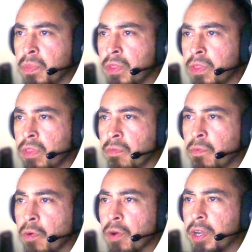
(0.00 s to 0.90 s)
The
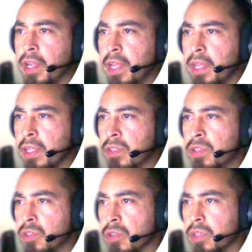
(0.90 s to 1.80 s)
4 kings
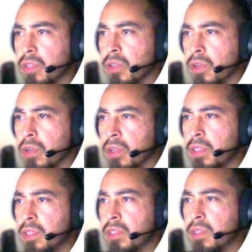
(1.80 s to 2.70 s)
took the
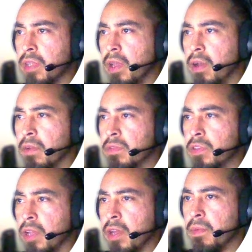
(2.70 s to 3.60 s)
goods of
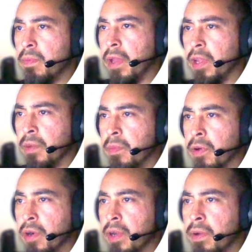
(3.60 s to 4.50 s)
Sodom and
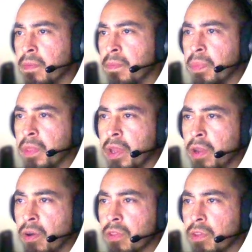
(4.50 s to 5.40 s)
Gomorrah, and
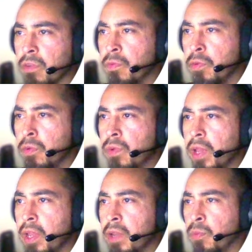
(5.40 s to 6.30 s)
all their food,
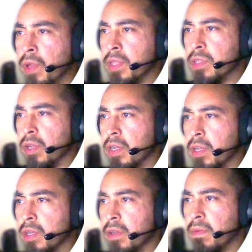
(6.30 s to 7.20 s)
and went on.
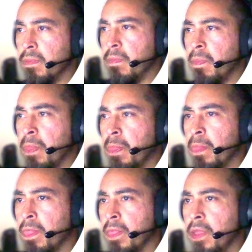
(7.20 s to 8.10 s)

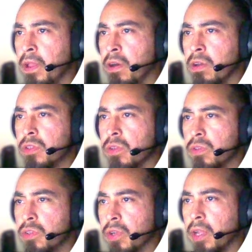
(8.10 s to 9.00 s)
They also
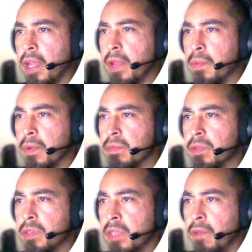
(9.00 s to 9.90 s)
took Abram's
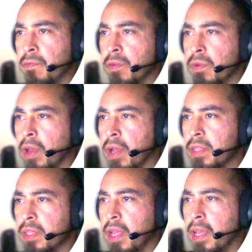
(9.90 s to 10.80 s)
nephew Lot
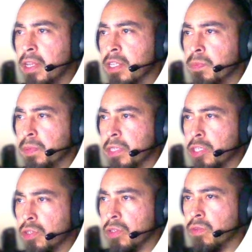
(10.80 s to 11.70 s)
and his
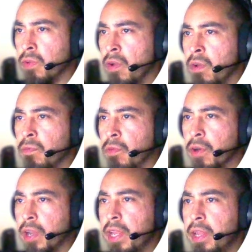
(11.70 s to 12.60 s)
possessions, for
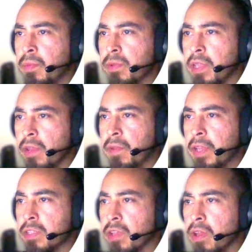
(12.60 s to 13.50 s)
he was living in
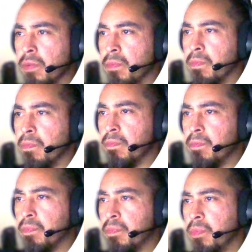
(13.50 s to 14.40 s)
Sodom.
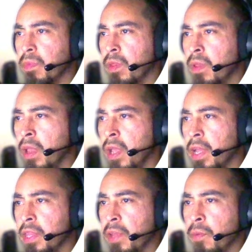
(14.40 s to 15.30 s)

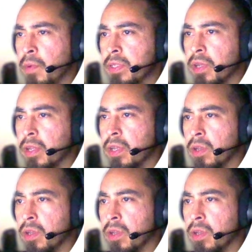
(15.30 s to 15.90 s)
And they went on.